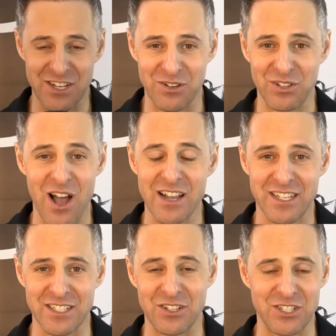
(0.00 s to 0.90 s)
Your
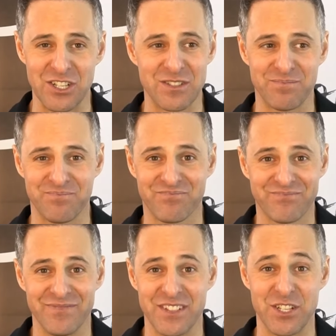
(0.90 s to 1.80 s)
losses are just
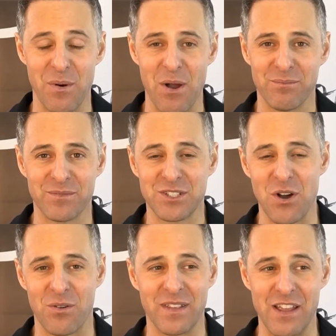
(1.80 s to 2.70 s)
zero.
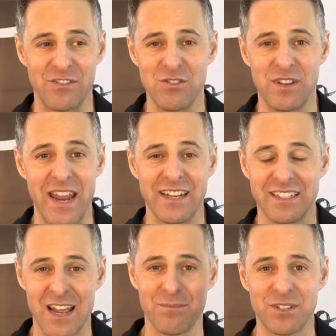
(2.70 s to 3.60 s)
So if you gain
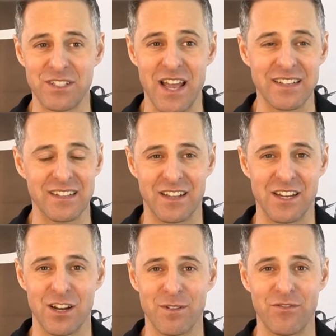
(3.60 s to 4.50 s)
ten percent the
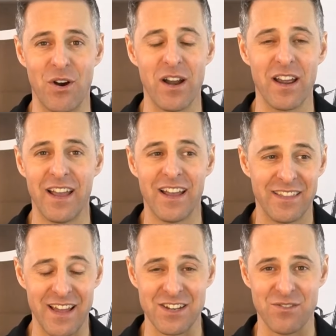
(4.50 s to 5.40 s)
year before,
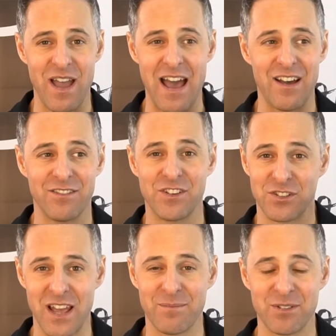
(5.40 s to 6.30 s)
then you have your
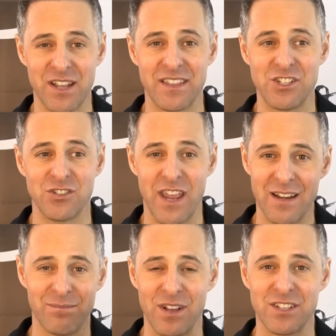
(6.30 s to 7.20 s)
ten percent that you
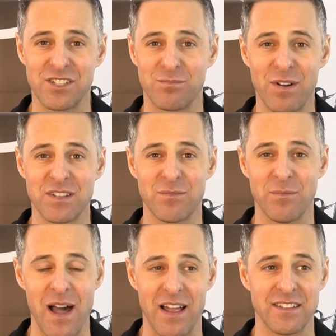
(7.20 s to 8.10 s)
gain plus your principal
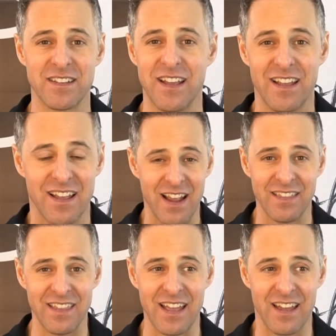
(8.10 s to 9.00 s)
balance.
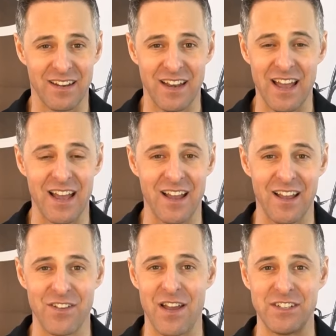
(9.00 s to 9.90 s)
And then uh,
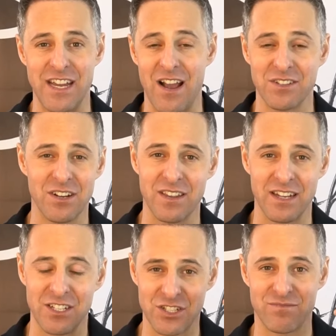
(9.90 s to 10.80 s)
if you have a down year, then
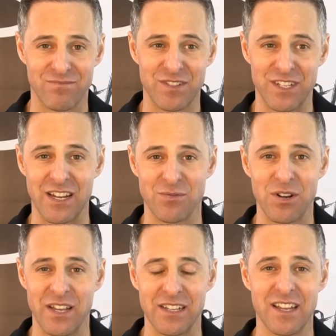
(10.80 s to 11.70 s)
it just stays where
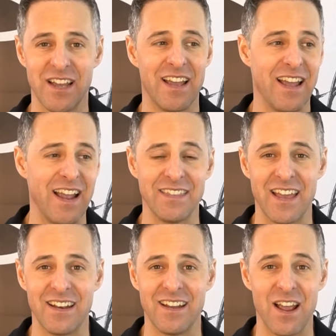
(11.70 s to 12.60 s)
it is. And
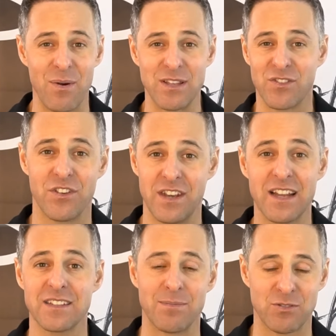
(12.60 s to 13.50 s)
then it waits for the, for the
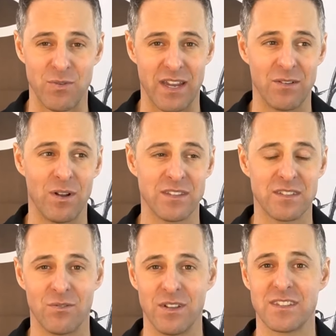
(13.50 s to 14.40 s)
next upswing. And
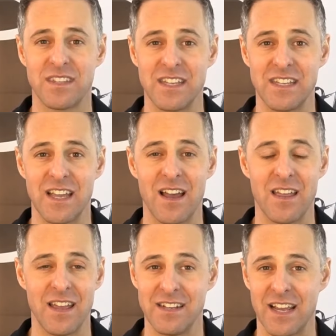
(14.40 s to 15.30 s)
once, once the
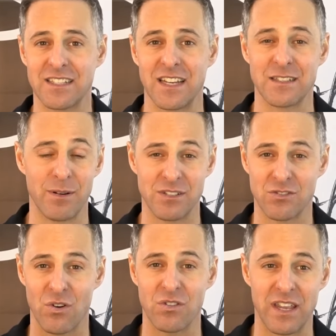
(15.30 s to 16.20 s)
uh, index
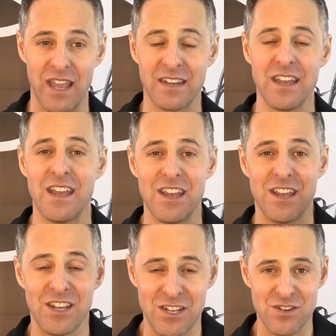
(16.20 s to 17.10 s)
experiences growth again,
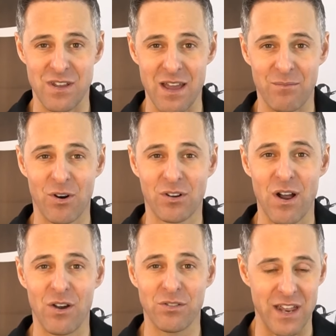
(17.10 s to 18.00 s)
you get more
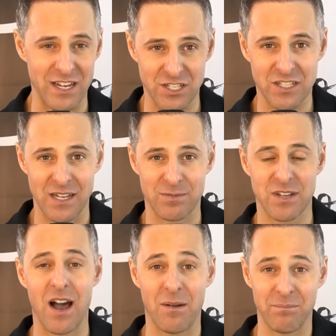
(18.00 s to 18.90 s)
growth and it just keeps
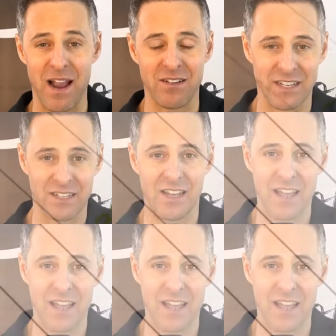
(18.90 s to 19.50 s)
compounding.